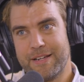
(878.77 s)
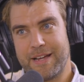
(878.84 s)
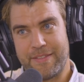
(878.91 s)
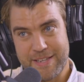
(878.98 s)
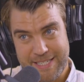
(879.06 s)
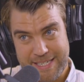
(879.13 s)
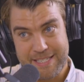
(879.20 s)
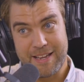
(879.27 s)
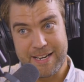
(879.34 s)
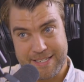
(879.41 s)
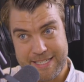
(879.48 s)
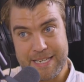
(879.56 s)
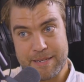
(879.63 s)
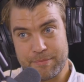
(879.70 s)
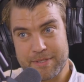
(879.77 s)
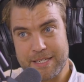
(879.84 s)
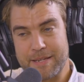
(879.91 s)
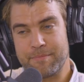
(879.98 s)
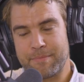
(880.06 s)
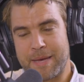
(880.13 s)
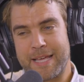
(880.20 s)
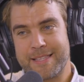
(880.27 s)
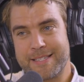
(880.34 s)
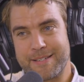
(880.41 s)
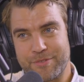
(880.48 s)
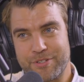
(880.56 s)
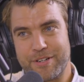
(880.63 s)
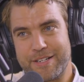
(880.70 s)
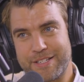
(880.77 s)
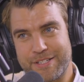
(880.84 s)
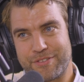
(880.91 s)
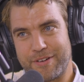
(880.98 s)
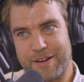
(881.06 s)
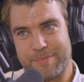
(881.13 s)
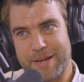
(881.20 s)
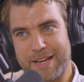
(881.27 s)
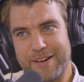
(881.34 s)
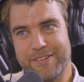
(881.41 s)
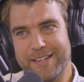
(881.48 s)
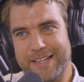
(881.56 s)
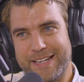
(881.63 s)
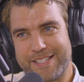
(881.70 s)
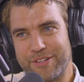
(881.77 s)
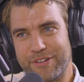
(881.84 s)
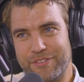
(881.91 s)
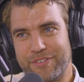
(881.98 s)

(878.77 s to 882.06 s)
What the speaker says: And this is like deep maths I'm trying to describe now in a sort